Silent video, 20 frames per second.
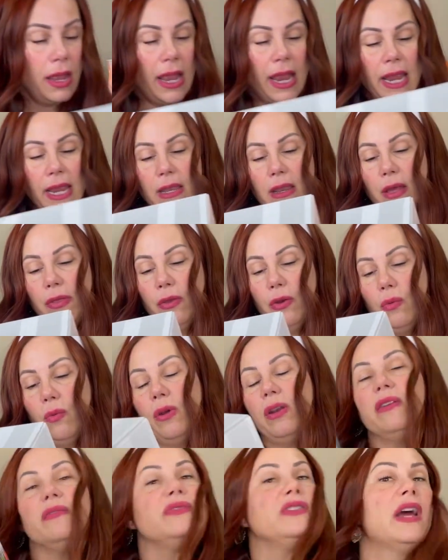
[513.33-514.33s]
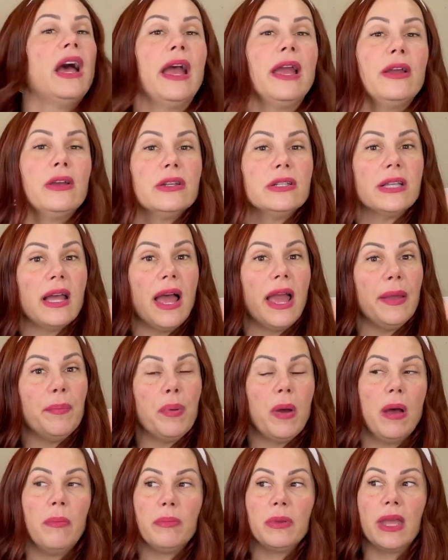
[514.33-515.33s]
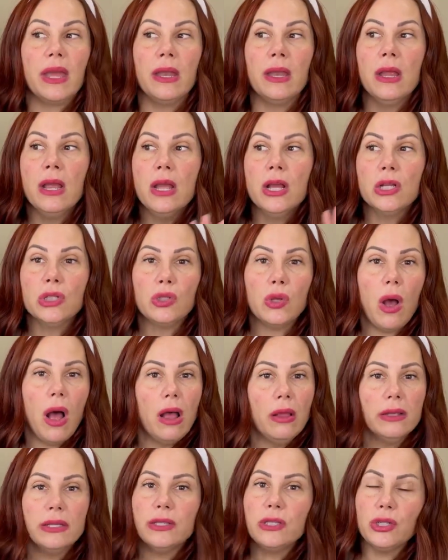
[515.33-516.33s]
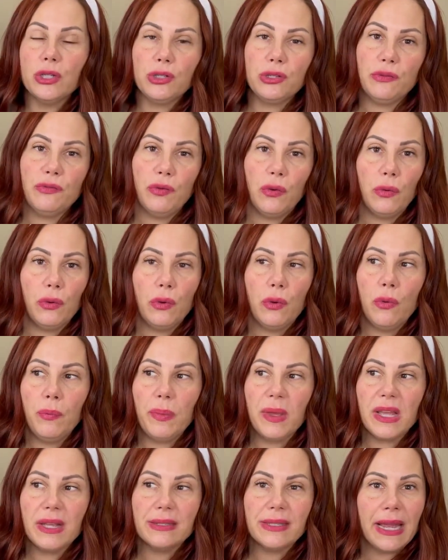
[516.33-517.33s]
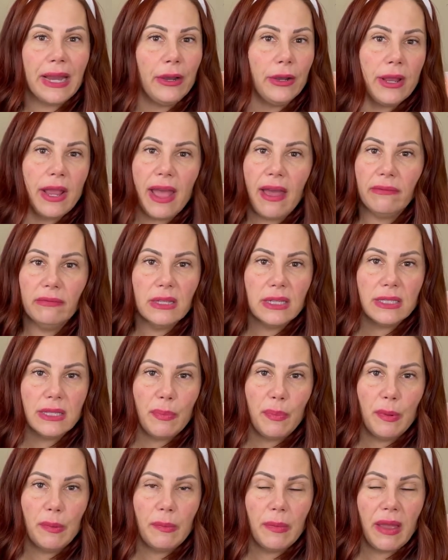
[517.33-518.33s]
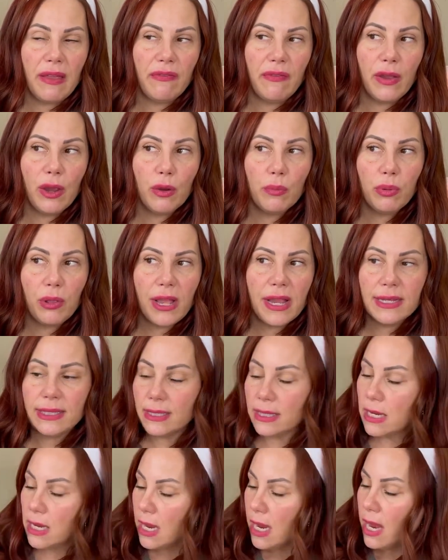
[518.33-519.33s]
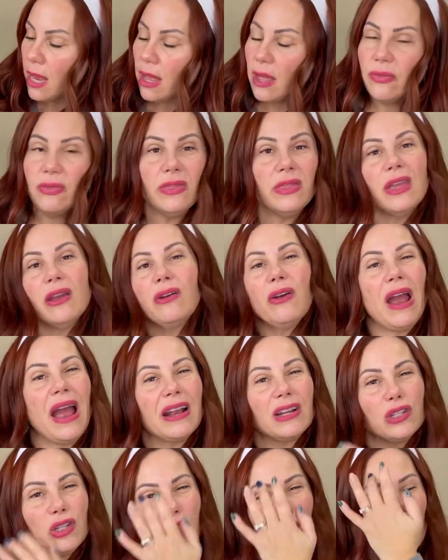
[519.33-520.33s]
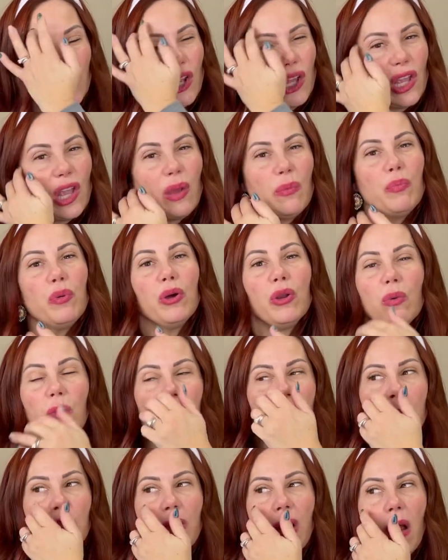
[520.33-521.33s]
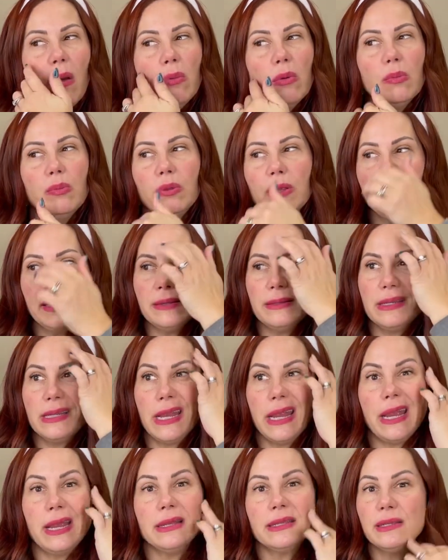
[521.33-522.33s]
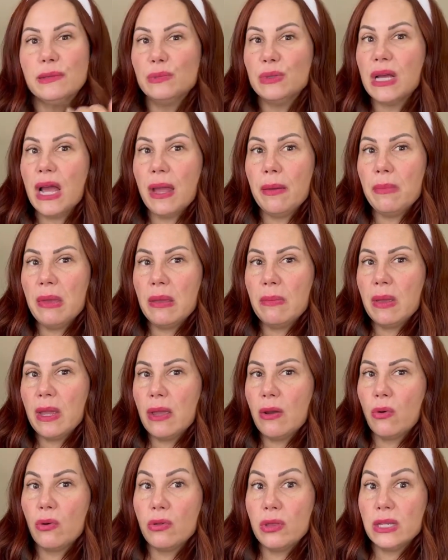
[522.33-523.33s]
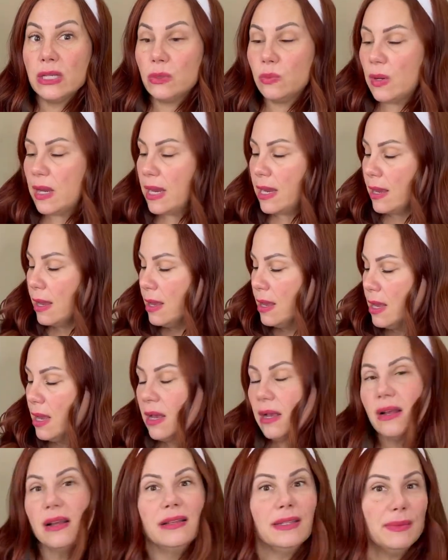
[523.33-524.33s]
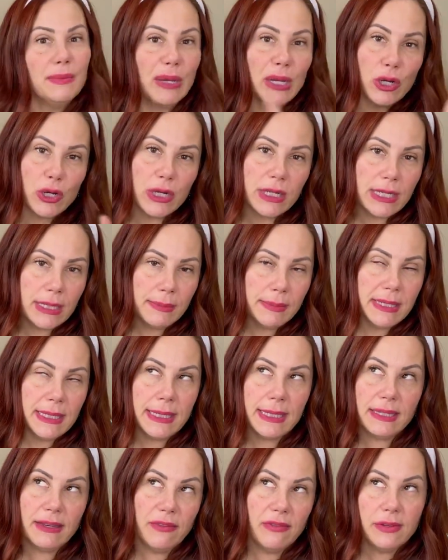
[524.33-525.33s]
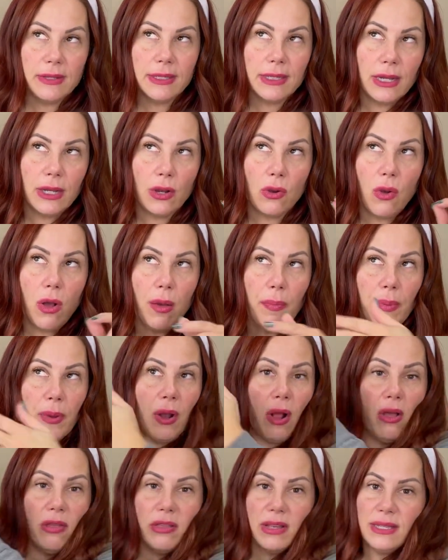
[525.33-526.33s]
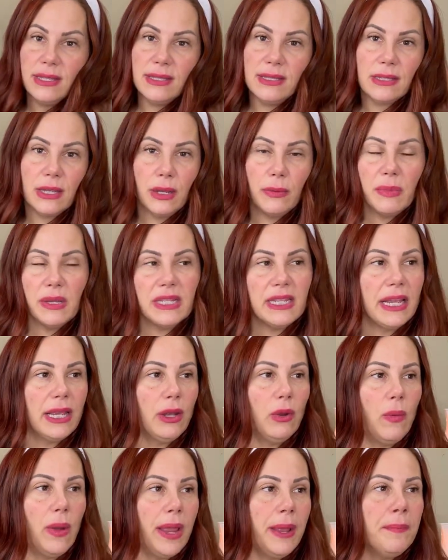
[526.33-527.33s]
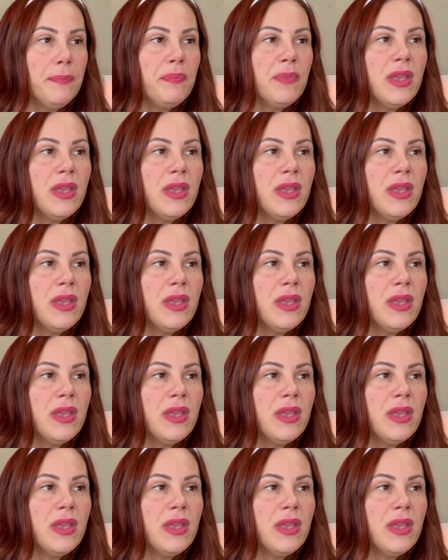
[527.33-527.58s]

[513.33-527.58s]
another one of Tiger's Eye Pumpkin. So I'll insert a photo because I already have this up in my fireplace. They're actually gonna get put away probably today sometime maybe, or this week, because my Christmas stuff is gonna go up and all this is gonna be taken away.